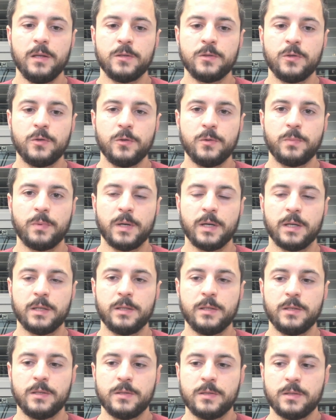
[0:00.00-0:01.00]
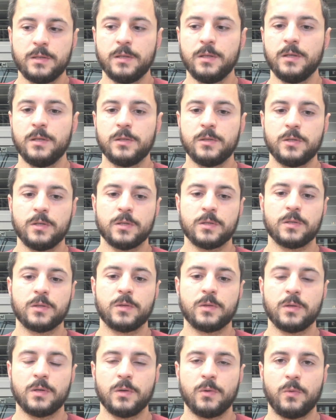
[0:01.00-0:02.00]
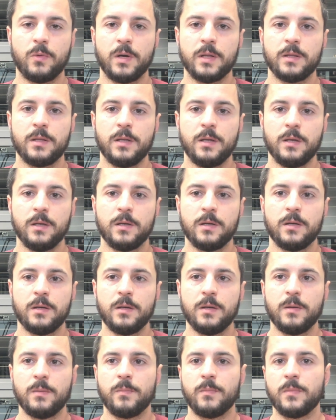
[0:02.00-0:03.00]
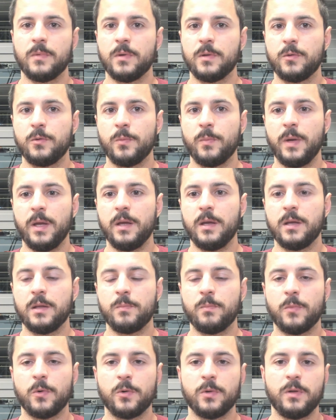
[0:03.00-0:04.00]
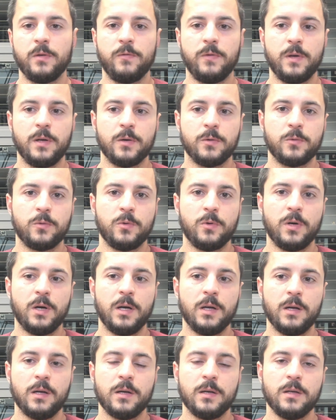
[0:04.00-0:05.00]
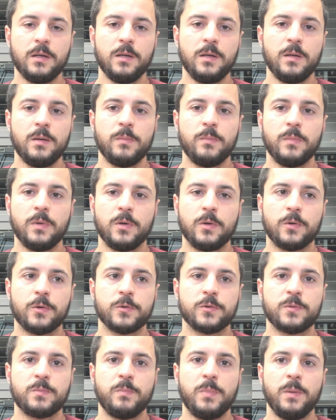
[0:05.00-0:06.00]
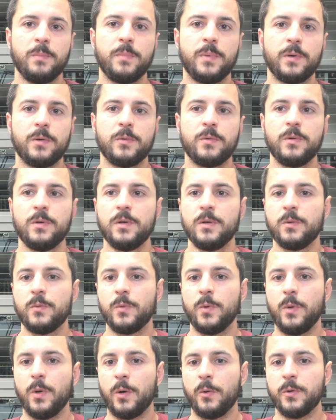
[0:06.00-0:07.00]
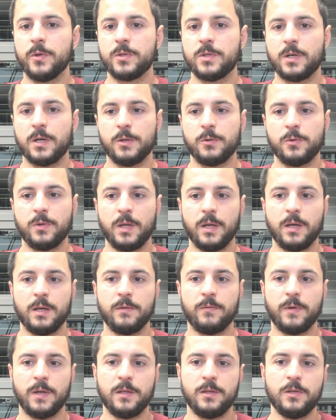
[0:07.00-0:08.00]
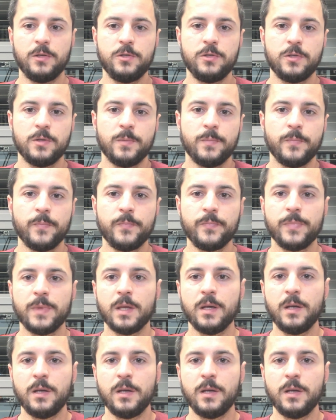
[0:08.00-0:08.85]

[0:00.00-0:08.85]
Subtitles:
It's good practice, just one thing to make it more difficult to hack, because people will always try to take advantage.